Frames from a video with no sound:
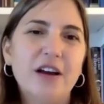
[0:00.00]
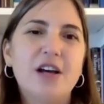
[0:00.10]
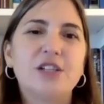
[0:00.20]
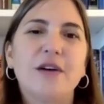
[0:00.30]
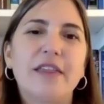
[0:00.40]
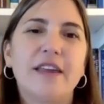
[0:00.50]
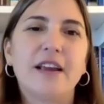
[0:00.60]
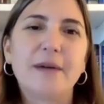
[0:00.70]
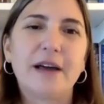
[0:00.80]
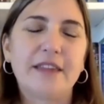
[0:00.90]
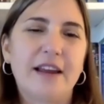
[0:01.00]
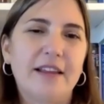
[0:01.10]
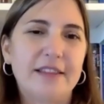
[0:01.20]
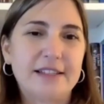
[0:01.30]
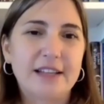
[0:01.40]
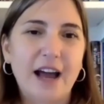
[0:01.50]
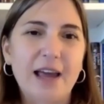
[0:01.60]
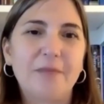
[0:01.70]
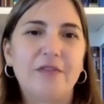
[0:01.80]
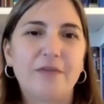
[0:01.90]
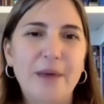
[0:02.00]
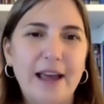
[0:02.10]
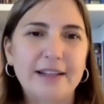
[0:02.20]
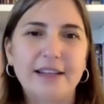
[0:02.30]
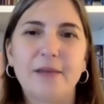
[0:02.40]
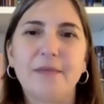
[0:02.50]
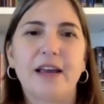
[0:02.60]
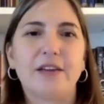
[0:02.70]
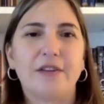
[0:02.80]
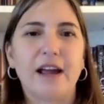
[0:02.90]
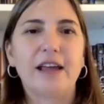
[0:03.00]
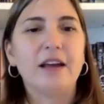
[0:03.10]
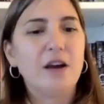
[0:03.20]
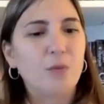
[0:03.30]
So I think about that at this time of pandemic, right?